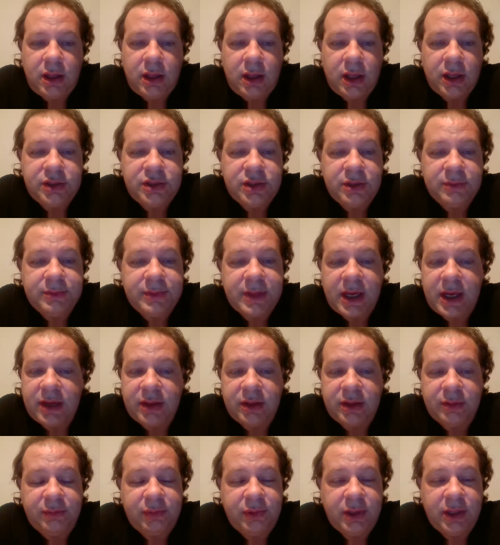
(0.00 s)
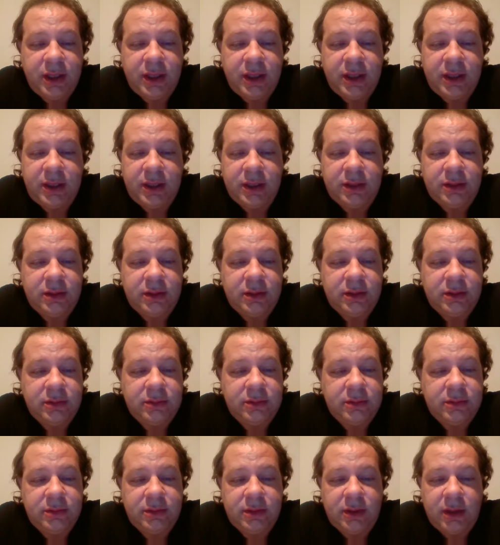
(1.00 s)
I jumped out of the plane
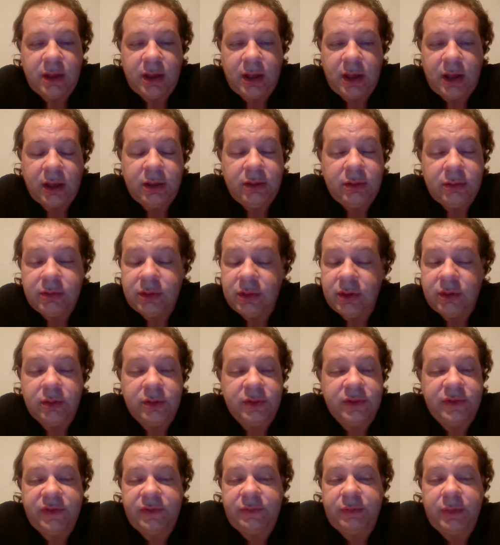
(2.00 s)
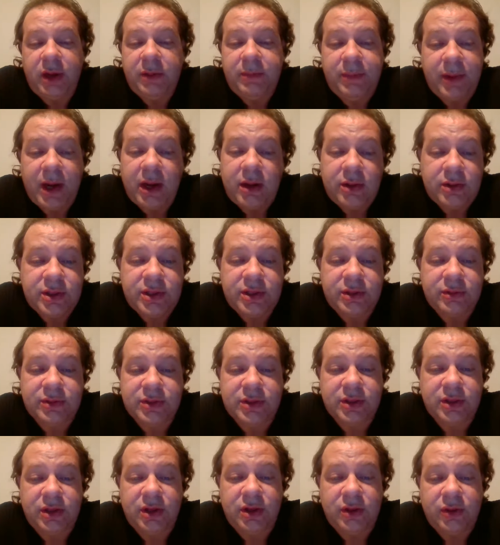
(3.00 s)
and I don't know if my parachute's
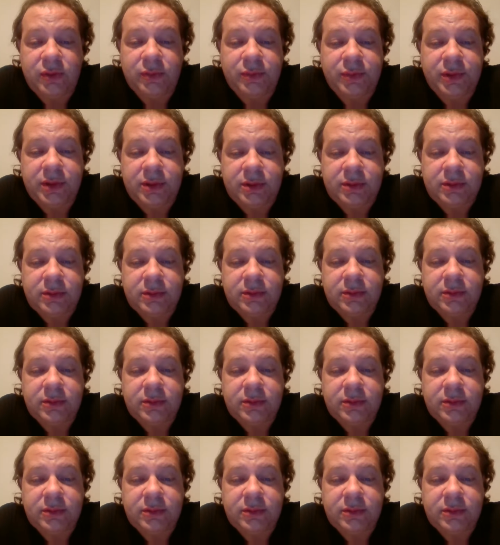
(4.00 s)
gonna open.